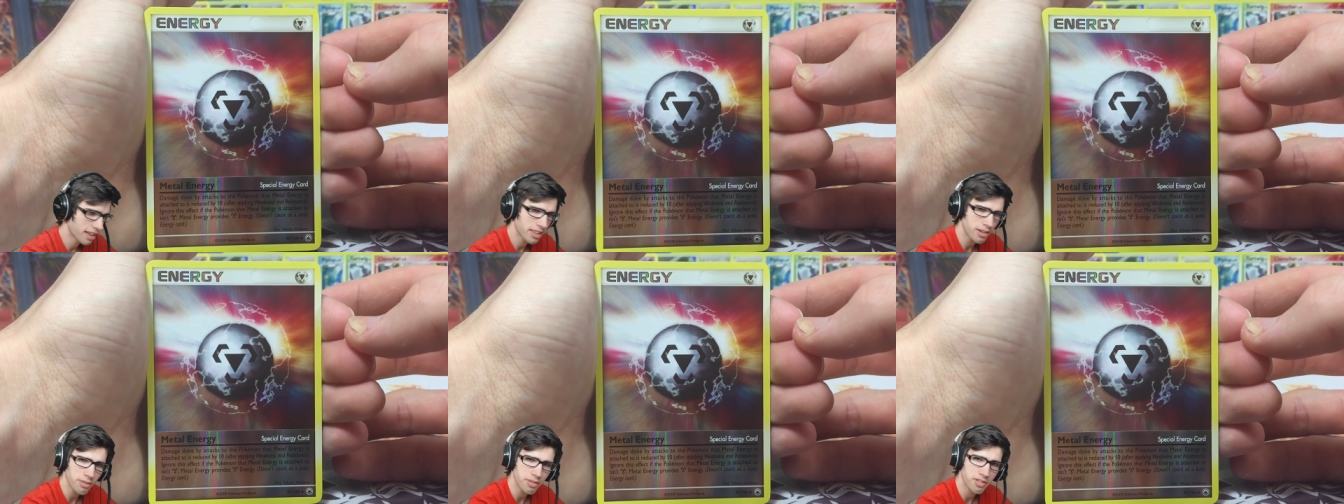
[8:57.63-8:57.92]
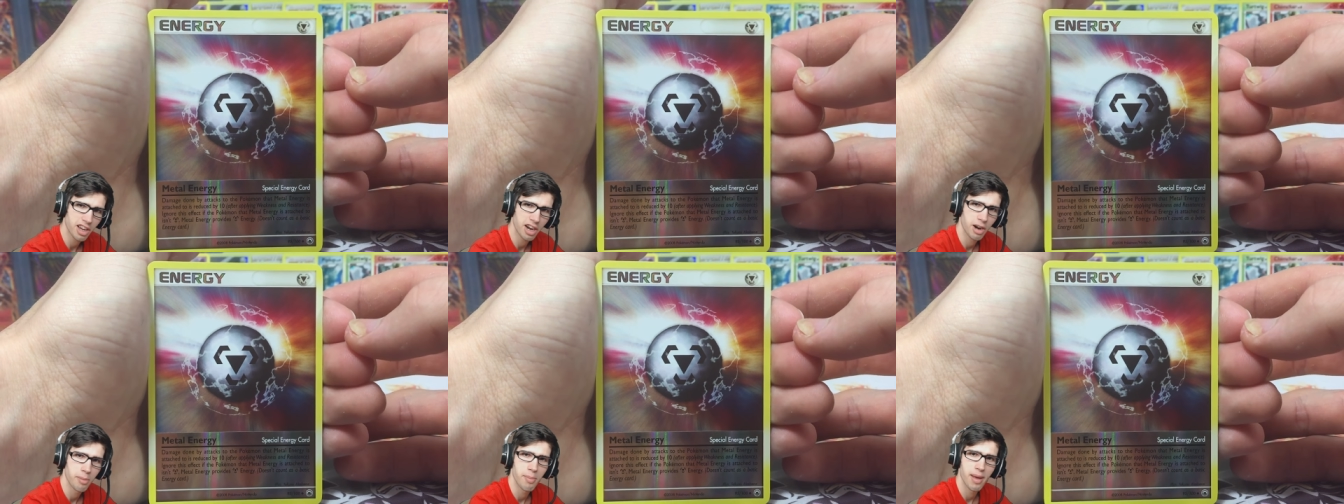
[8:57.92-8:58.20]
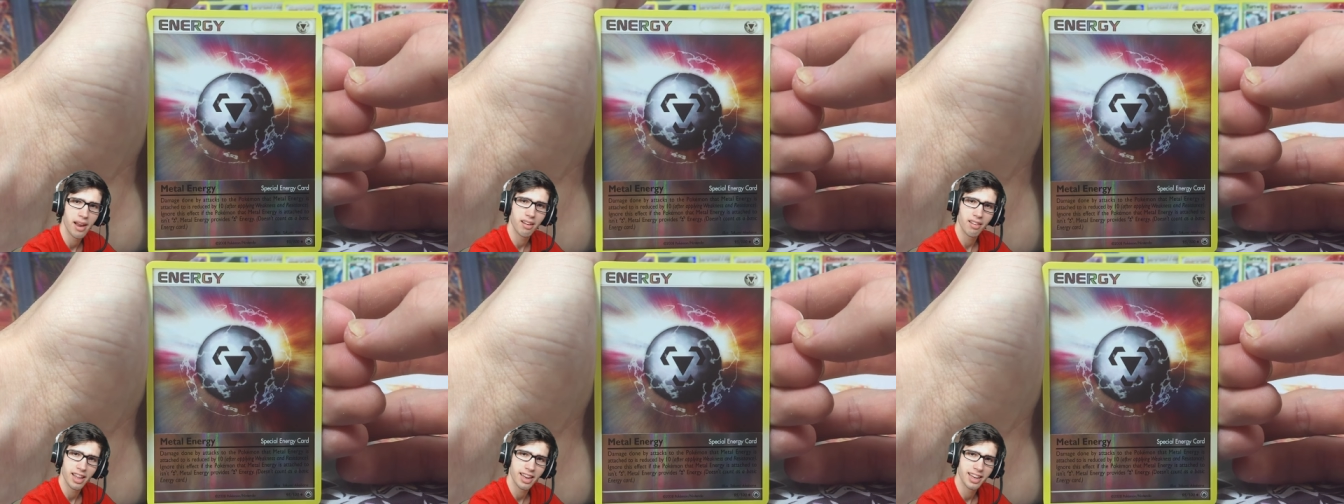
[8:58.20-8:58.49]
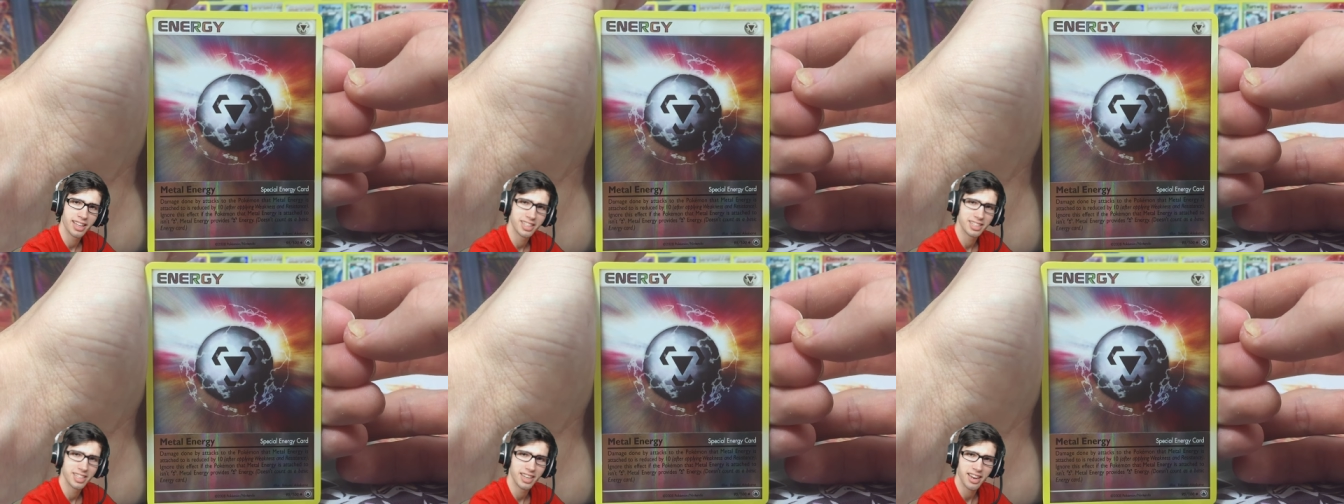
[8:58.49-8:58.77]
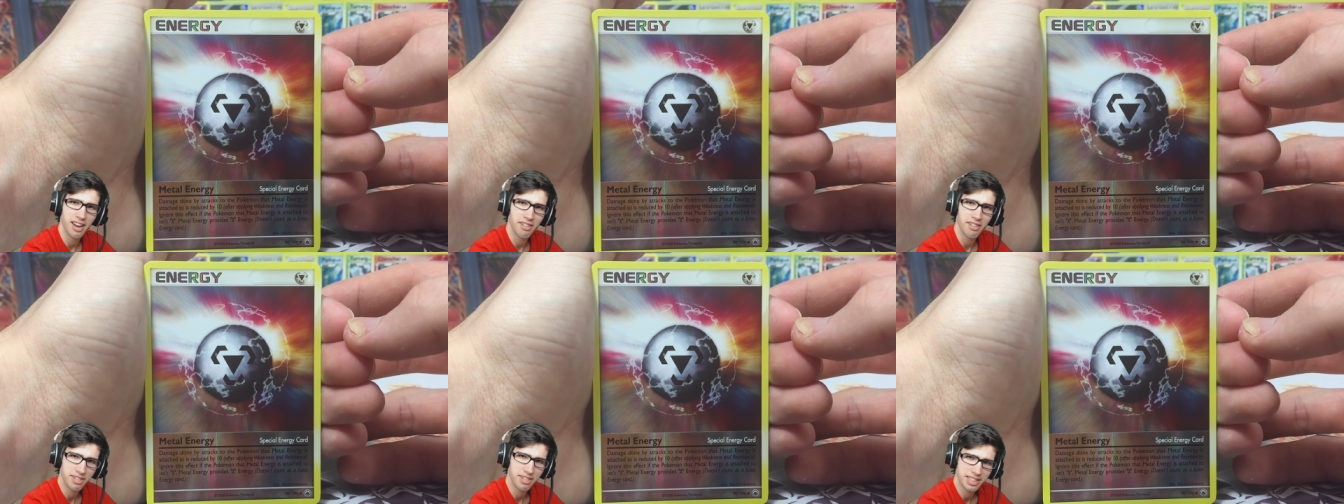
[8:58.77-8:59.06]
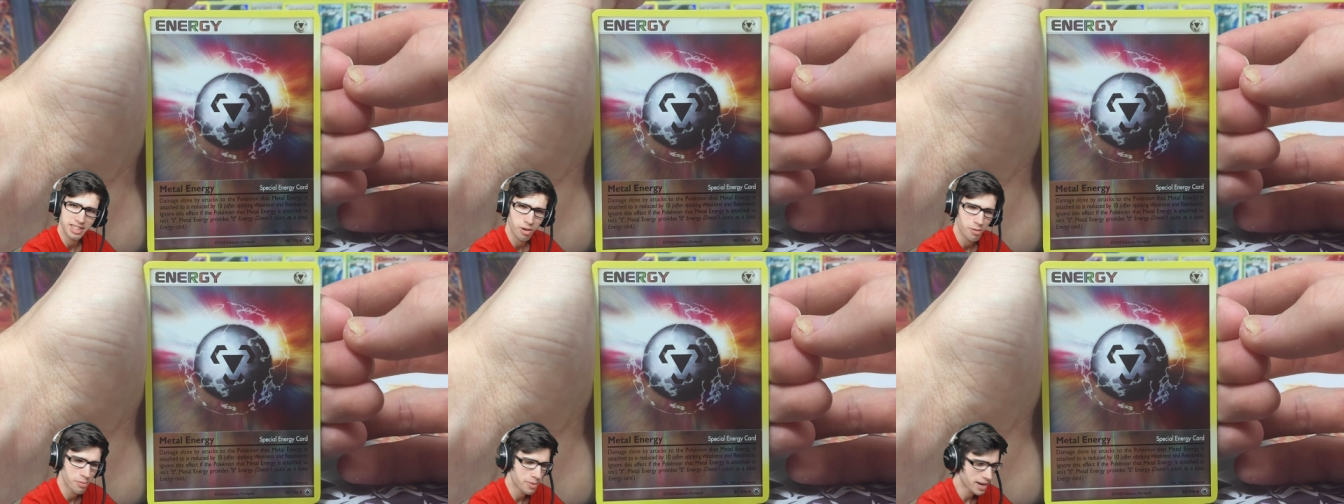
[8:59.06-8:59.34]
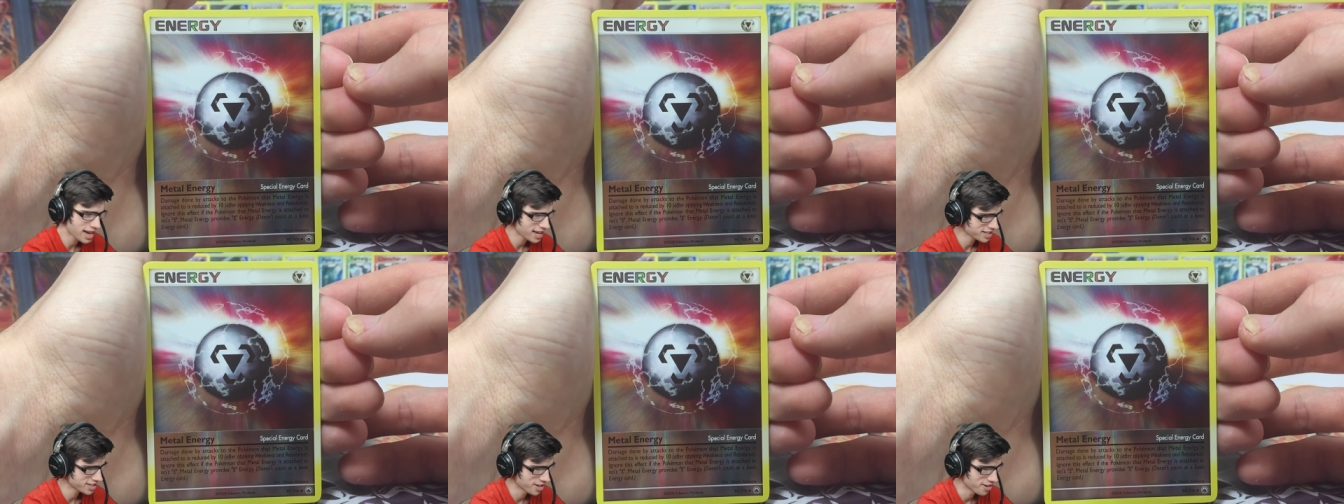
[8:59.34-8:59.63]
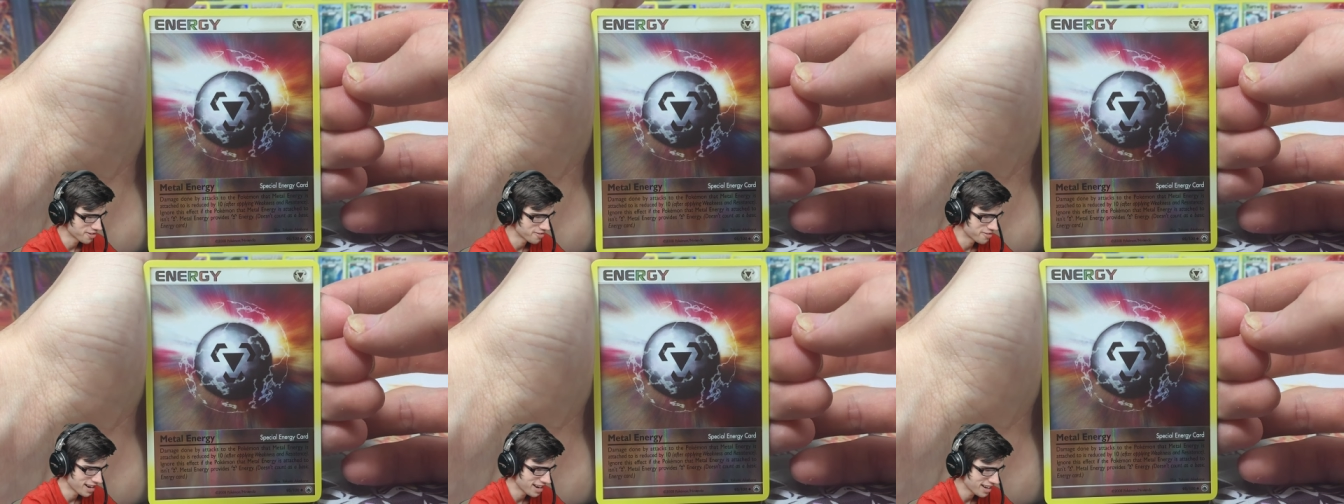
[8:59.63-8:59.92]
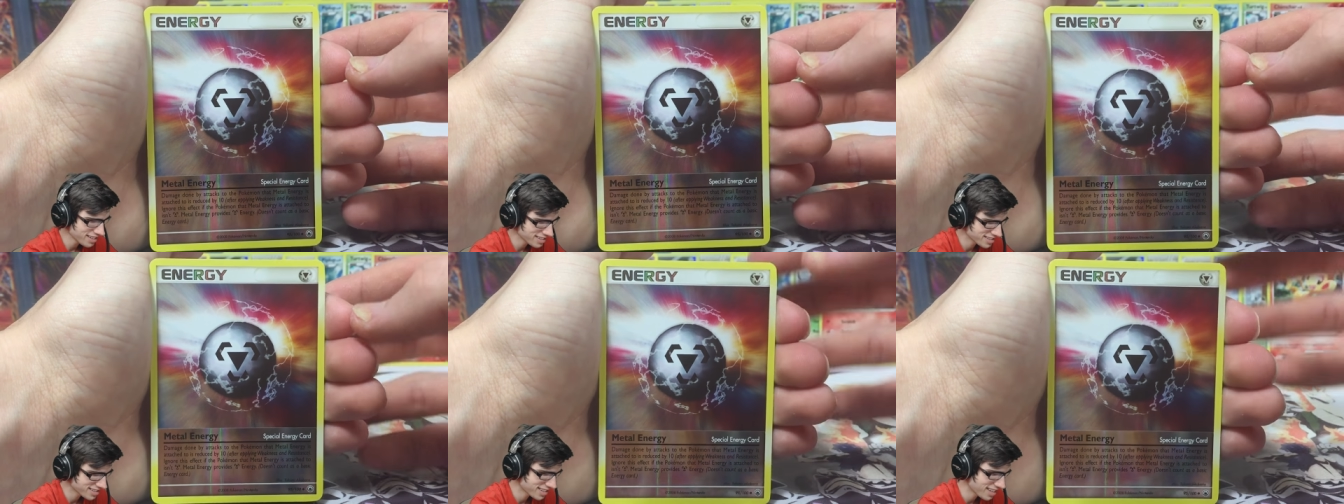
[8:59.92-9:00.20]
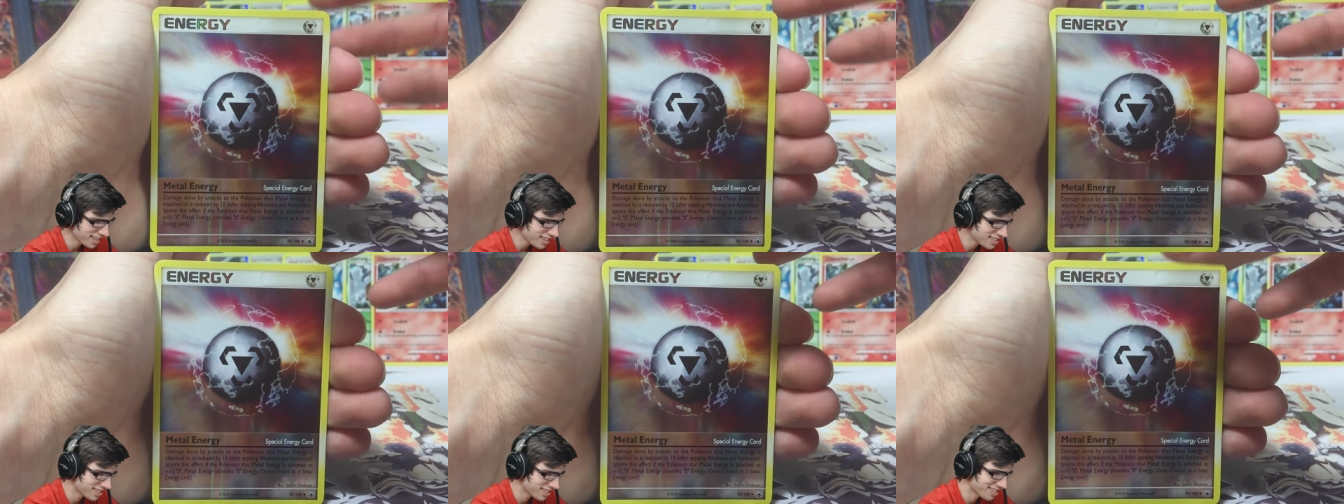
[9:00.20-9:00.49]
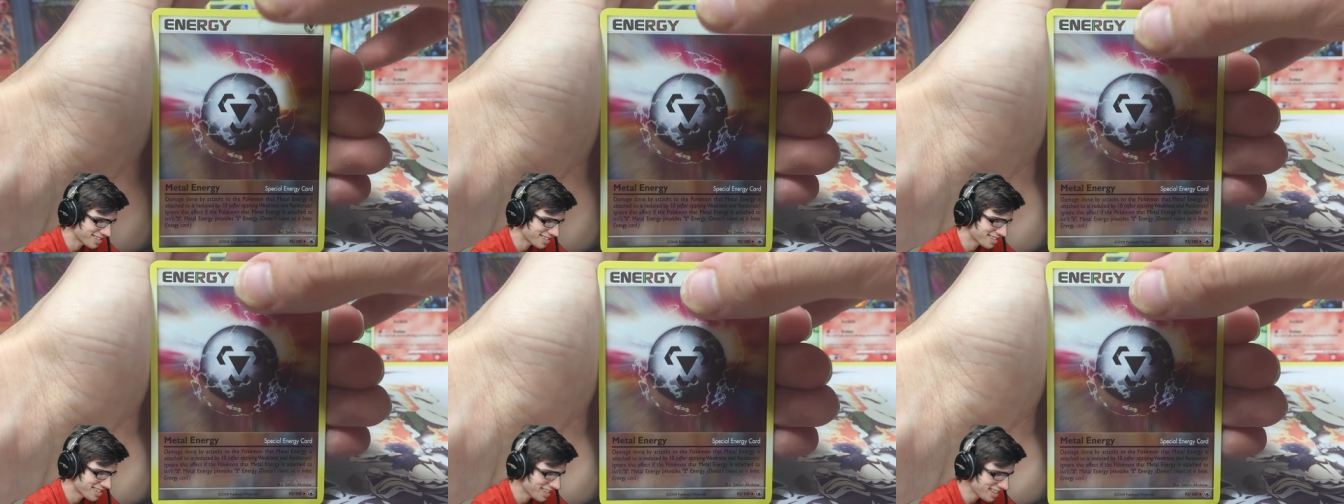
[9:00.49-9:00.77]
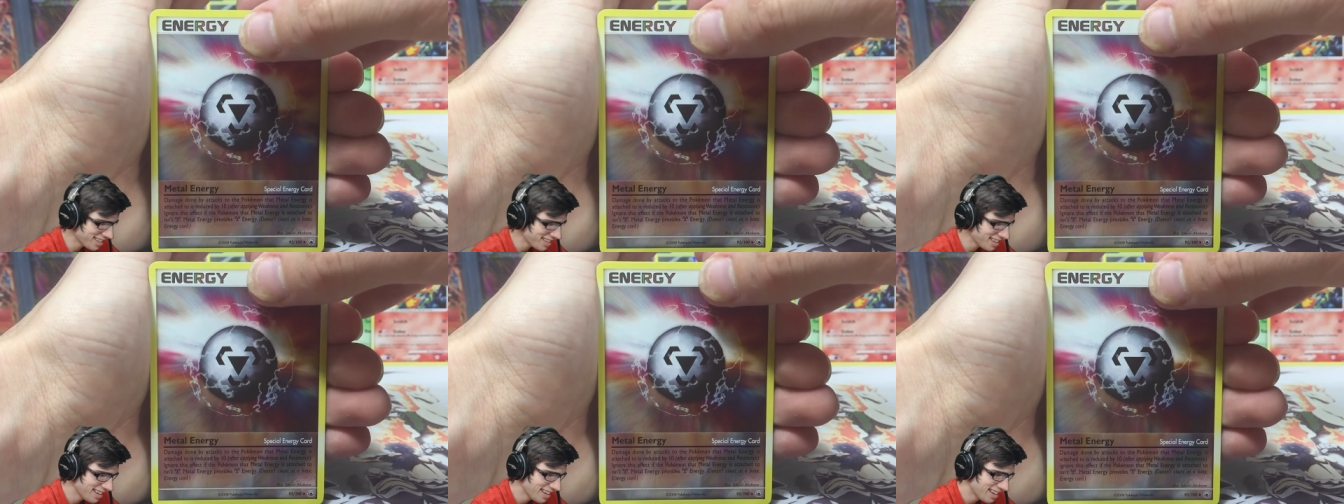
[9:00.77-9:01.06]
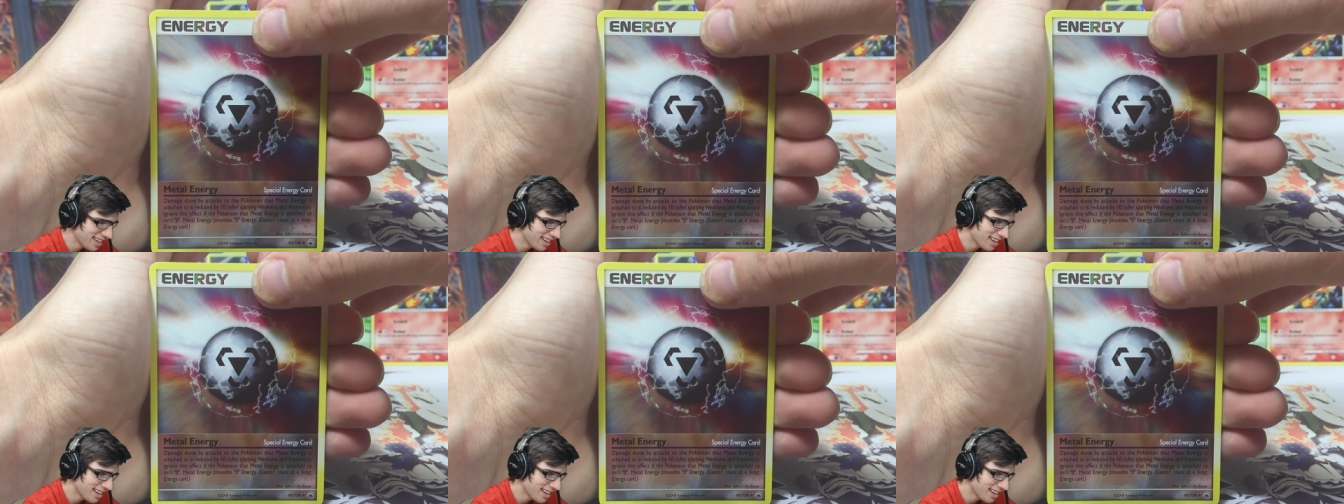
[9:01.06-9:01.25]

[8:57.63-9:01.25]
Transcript: I think we've got a Metal Energy in every single pack so far, so that's interesting.